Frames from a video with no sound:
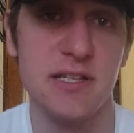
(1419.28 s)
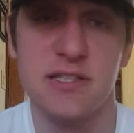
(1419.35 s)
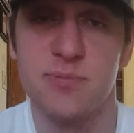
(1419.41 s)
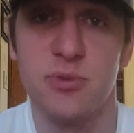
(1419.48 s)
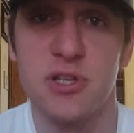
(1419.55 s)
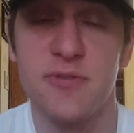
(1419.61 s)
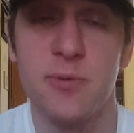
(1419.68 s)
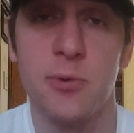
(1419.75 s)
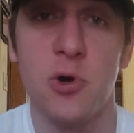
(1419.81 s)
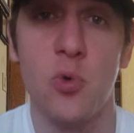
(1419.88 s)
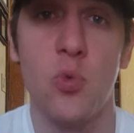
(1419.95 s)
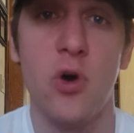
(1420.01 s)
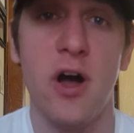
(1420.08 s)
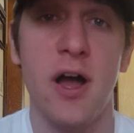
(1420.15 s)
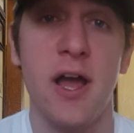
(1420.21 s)
It's
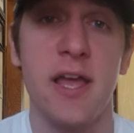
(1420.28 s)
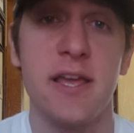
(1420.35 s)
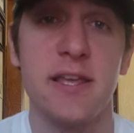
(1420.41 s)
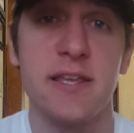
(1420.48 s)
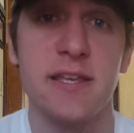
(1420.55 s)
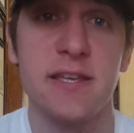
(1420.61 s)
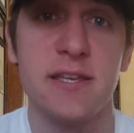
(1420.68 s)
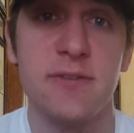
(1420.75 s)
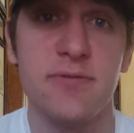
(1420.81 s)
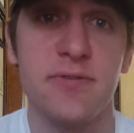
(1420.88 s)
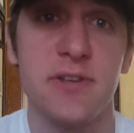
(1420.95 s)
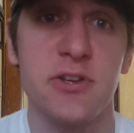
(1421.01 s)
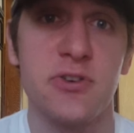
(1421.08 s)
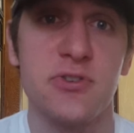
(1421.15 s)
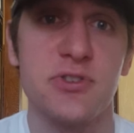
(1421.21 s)
believable why he
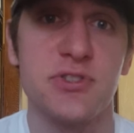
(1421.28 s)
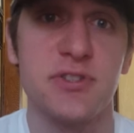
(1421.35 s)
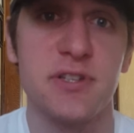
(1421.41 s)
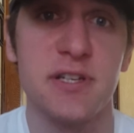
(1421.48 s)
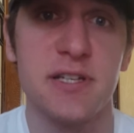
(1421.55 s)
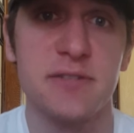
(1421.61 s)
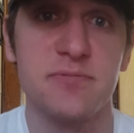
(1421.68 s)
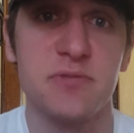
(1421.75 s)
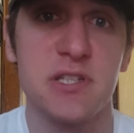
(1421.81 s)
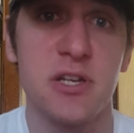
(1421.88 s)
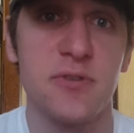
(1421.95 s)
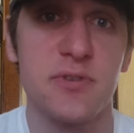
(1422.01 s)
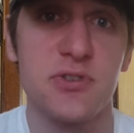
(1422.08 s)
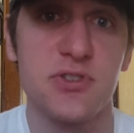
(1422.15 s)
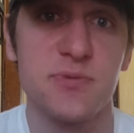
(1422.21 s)
fears that the
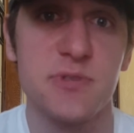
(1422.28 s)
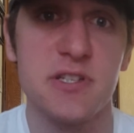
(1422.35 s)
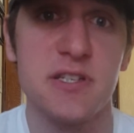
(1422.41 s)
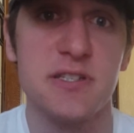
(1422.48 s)
universe